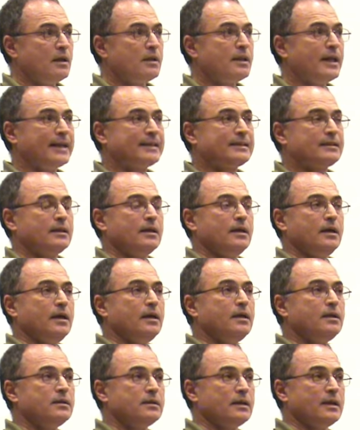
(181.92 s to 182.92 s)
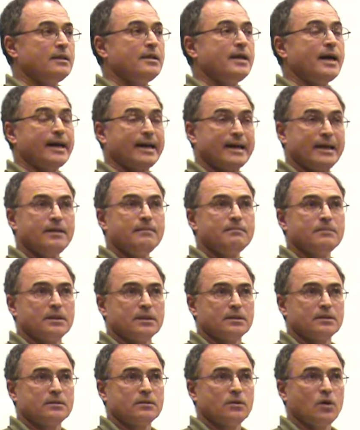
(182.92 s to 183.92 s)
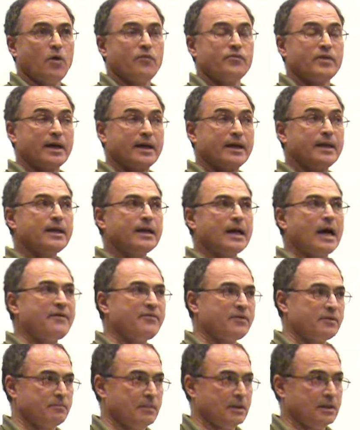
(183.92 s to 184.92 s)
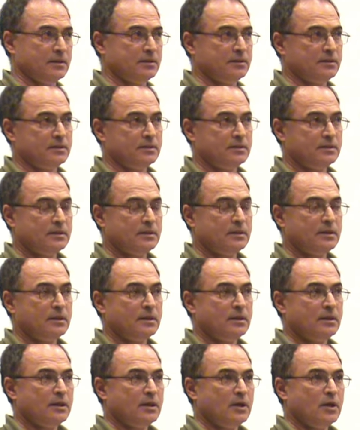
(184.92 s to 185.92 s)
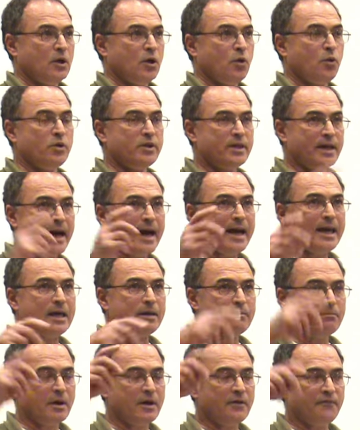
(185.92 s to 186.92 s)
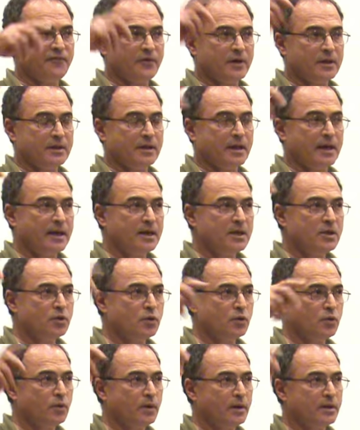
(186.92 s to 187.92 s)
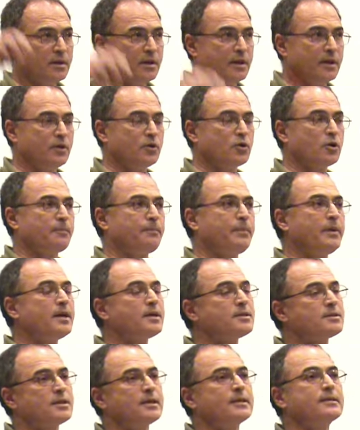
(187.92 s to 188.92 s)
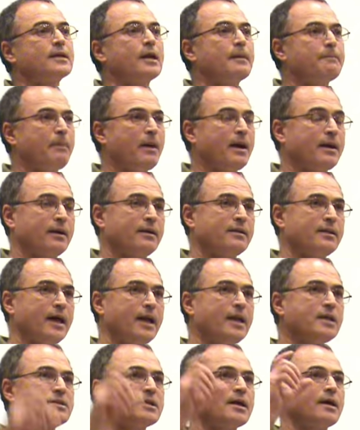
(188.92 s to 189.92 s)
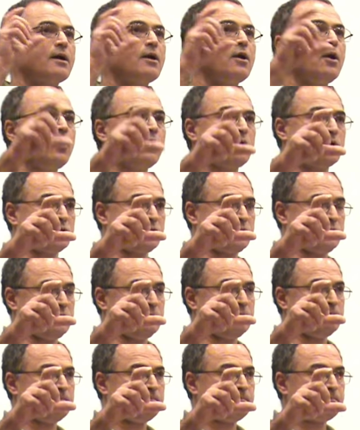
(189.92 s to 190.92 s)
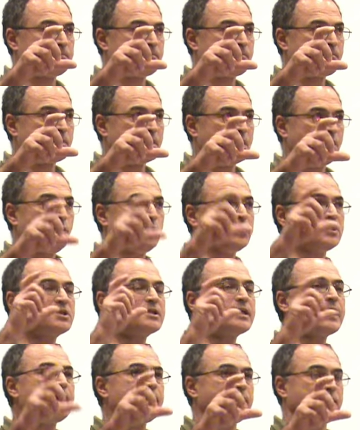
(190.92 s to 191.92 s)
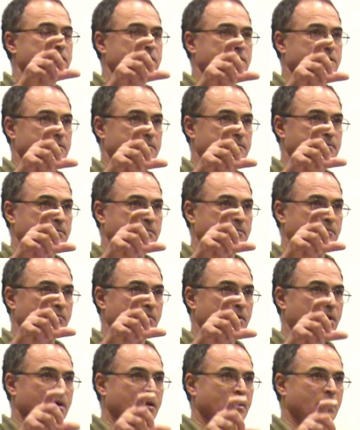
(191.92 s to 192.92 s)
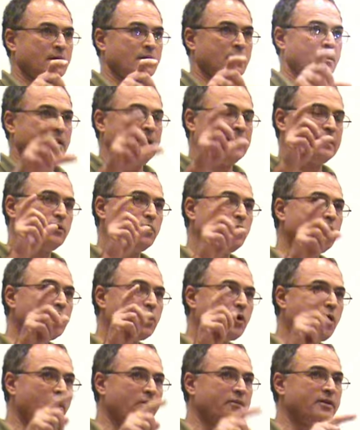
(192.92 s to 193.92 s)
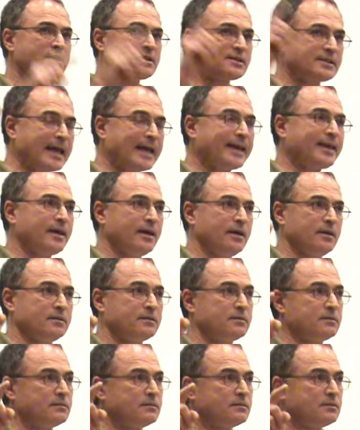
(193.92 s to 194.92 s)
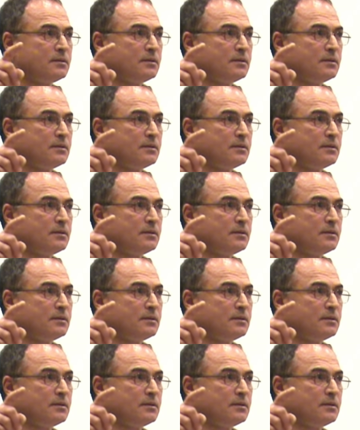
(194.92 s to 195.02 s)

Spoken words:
that in the agreement of the Greek government with the IMF and the EU and the European Central Bank, there is a clause which says that during all this decade,